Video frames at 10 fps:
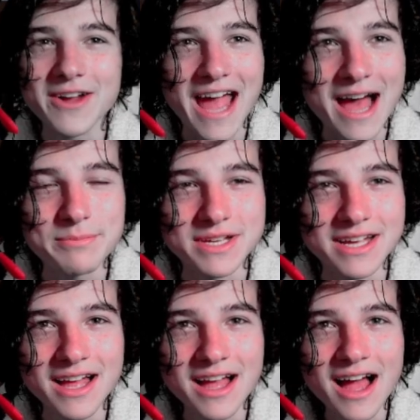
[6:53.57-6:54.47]
happy.
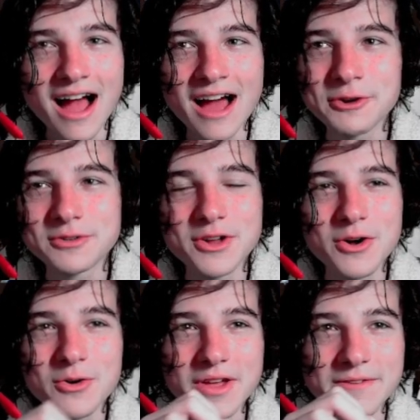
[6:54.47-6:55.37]
I don't
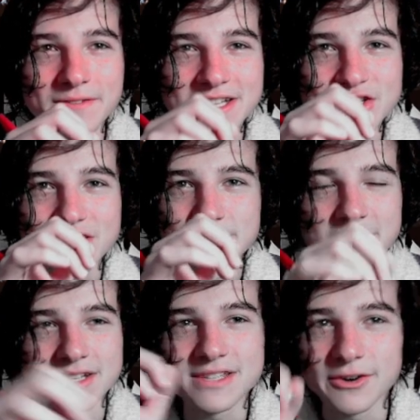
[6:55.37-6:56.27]
know if it's just
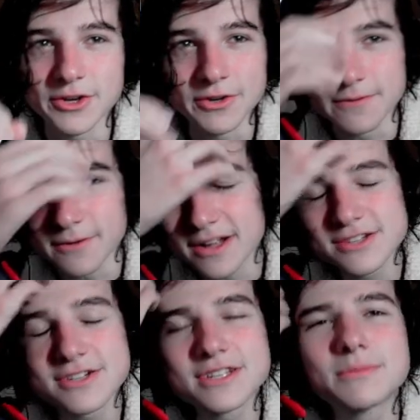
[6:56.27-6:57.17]
because they're good friends
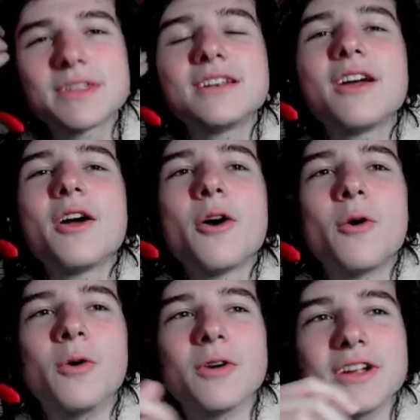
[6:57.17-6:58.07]
or something,
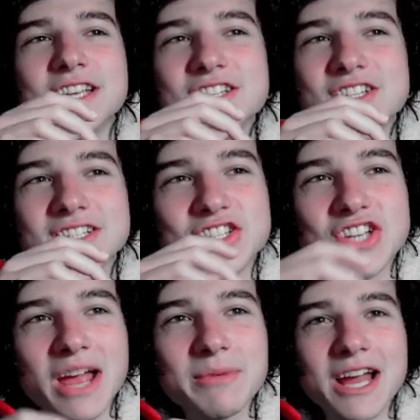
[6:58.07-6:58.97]
or he's just
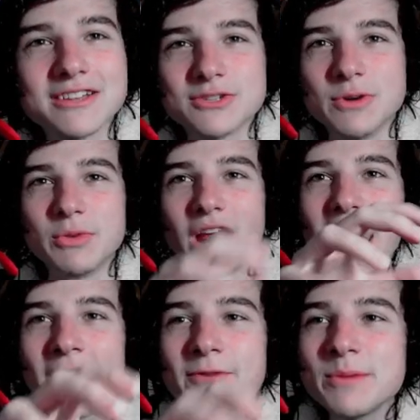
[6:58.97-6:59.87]
jamming out to it, but
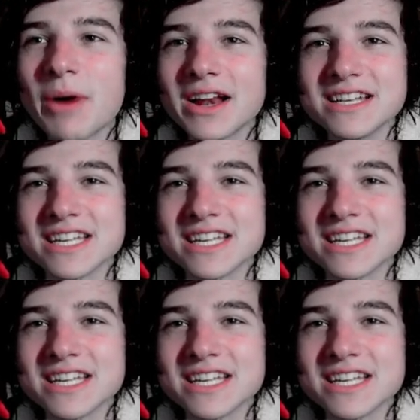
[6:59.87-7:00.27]
everybody's